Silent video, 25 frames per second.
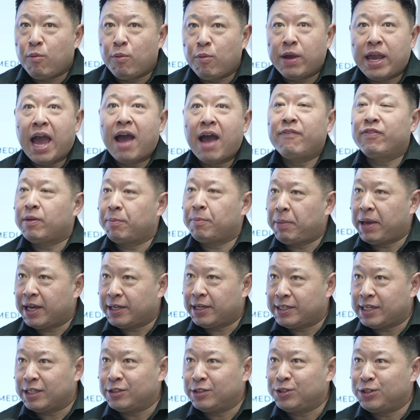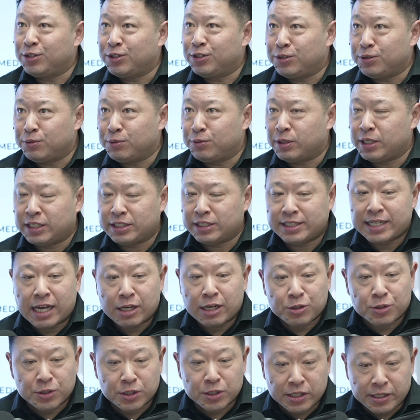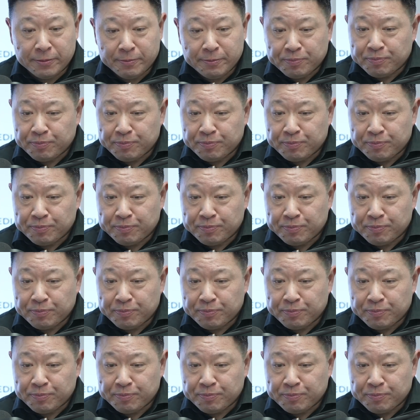we have to pay attention to, and it's actually.